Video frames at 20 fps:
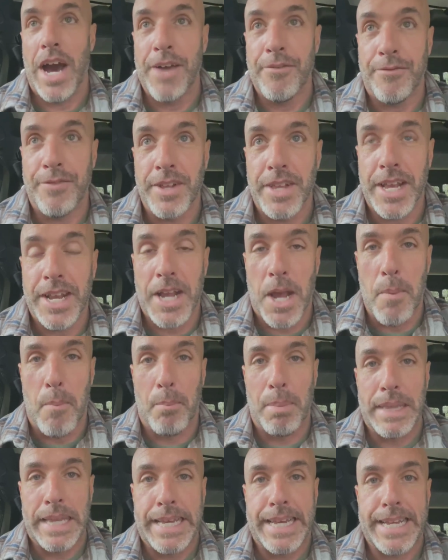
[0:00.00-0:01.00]
I feel like I
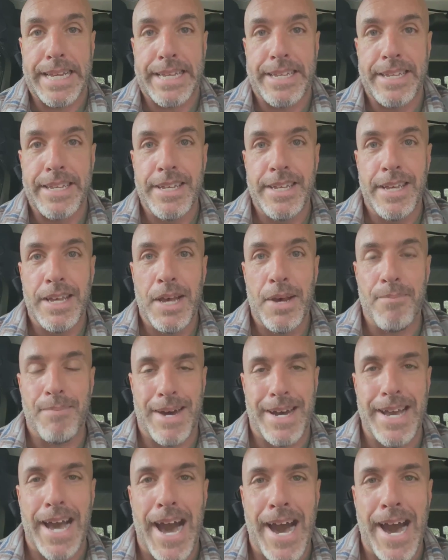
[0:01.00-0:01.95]
blinked my